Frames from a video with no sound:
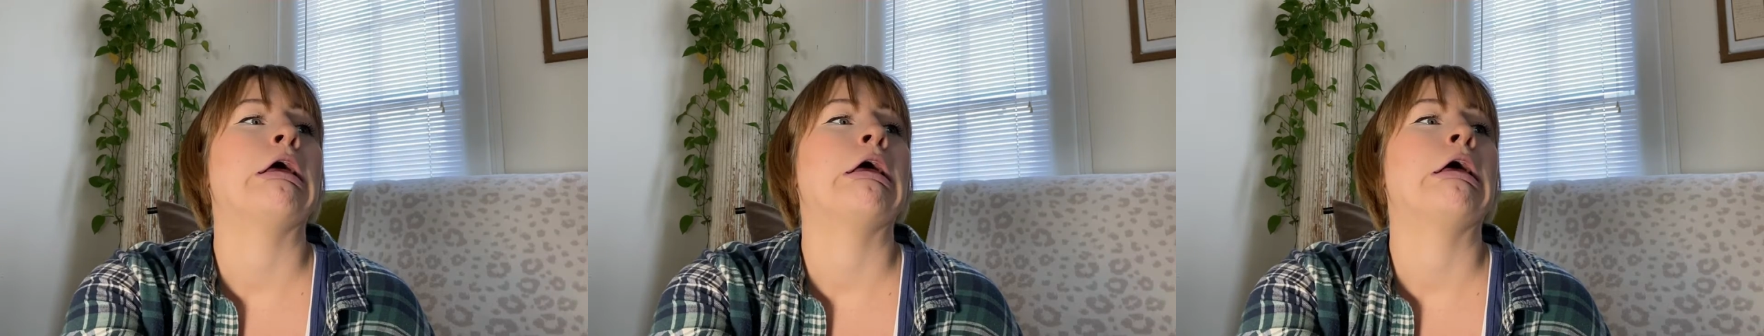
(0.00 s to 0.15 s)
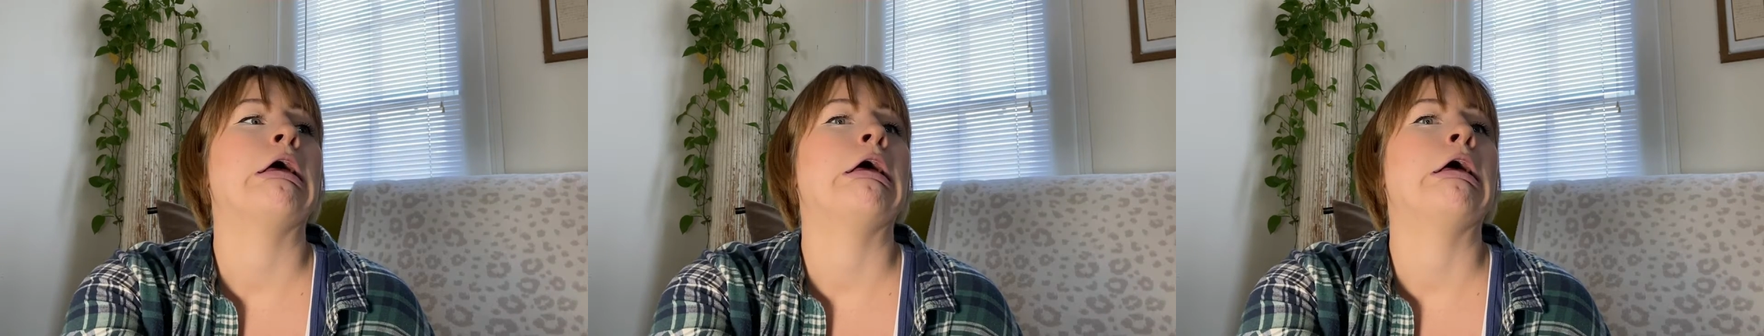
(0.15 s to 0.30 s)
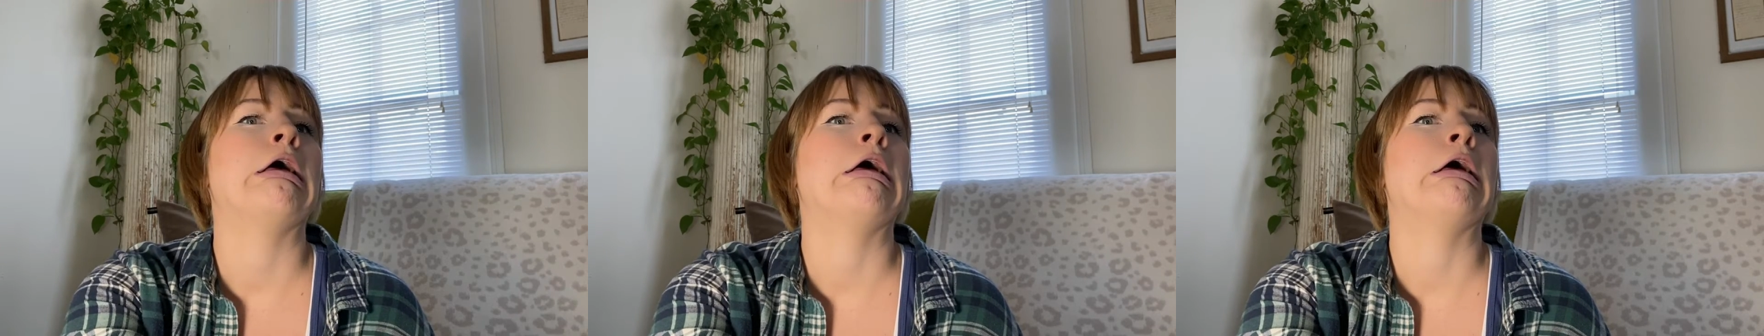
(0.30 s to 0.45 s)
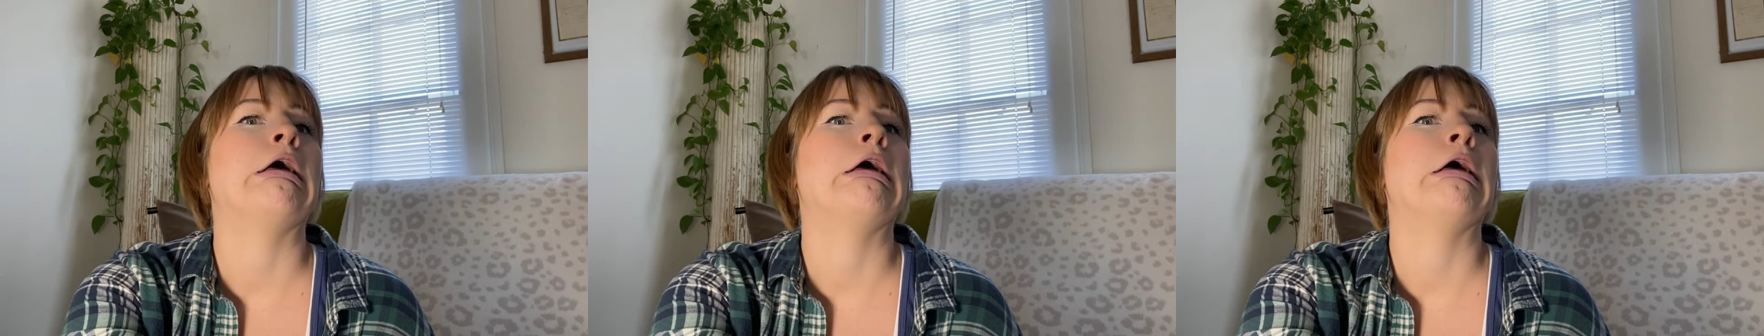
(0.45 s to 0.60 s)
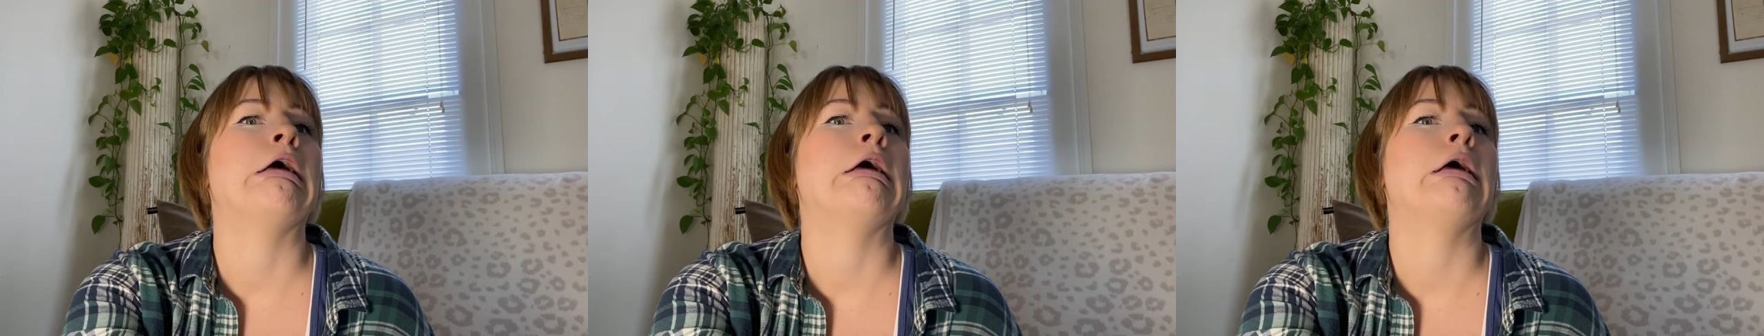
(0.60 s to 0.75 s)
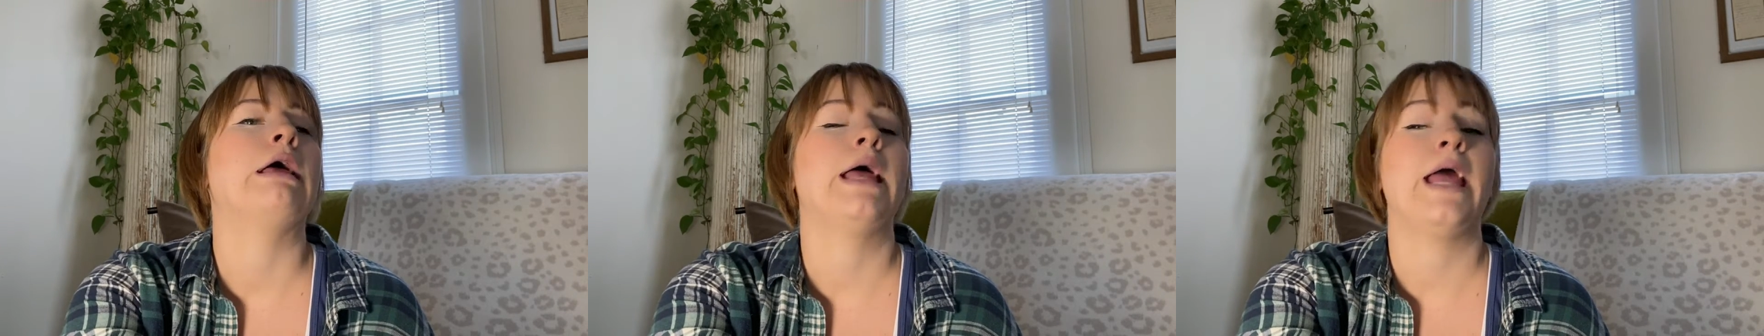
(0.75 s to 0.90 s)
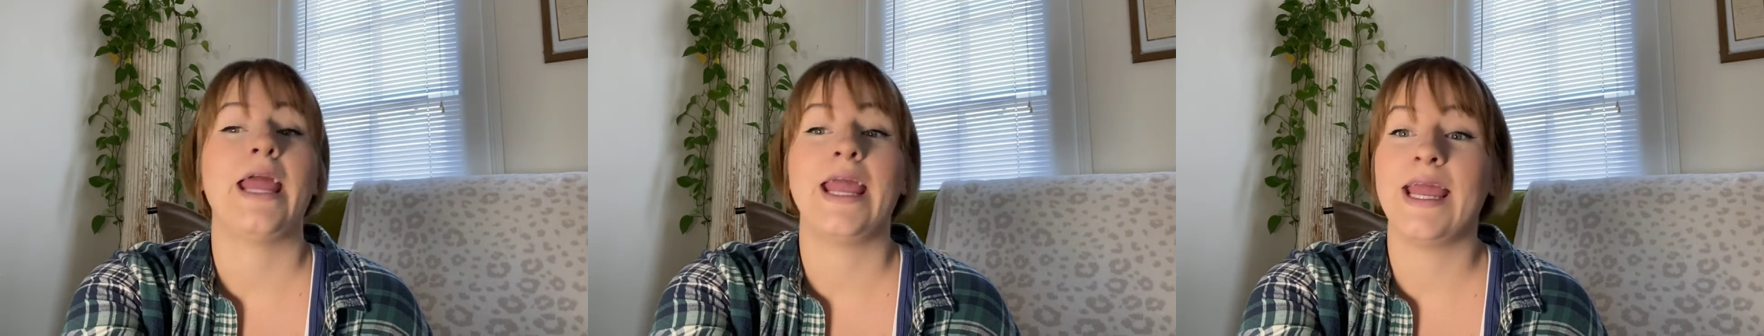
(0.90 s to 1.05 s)

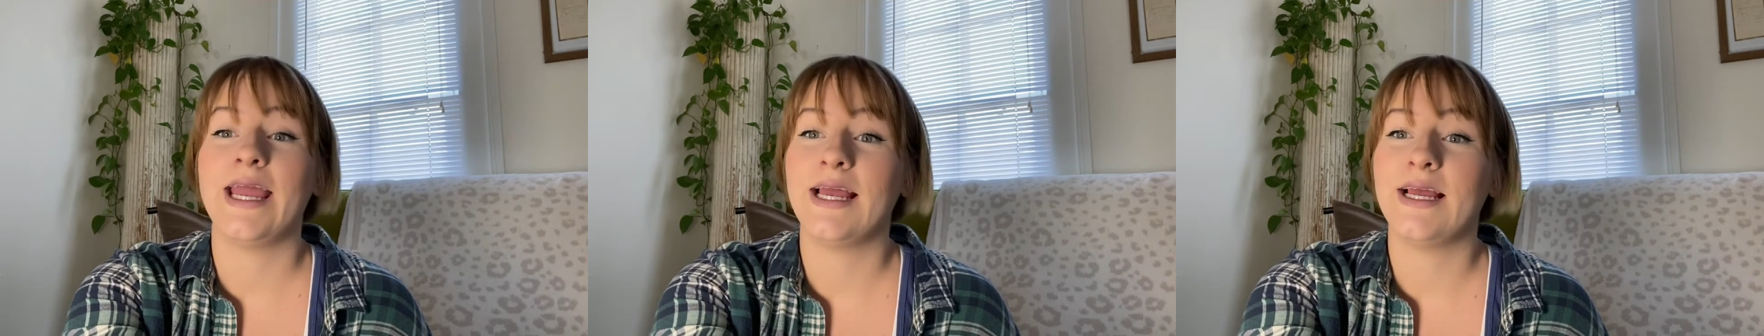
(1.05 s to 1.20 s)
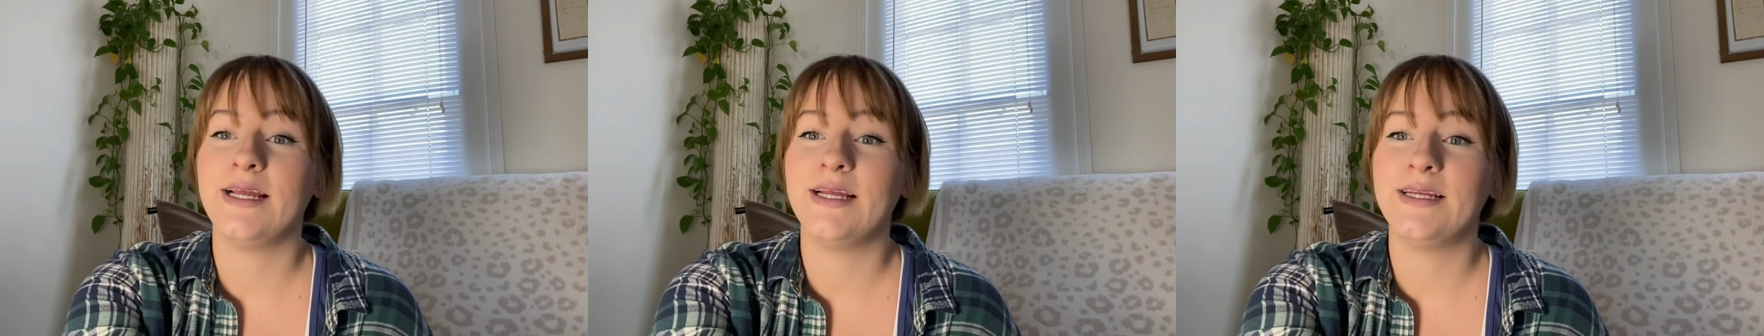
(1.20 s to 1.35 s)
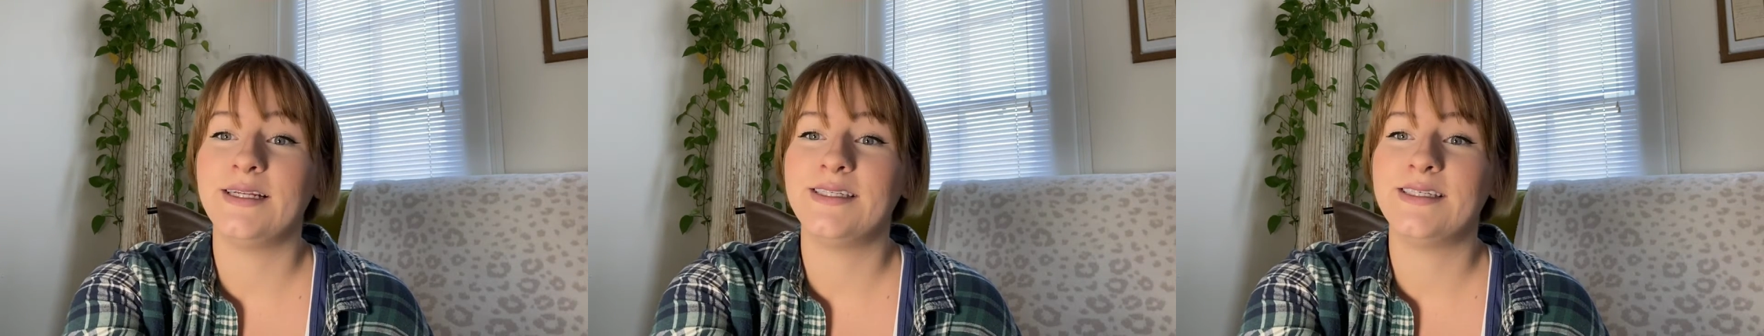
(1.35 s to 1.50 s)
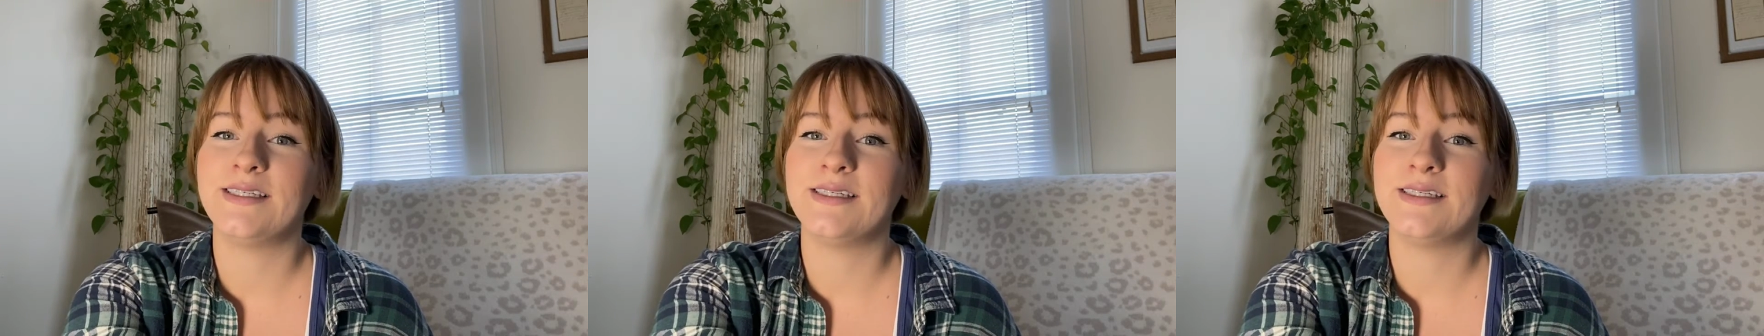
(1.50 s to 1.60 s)
and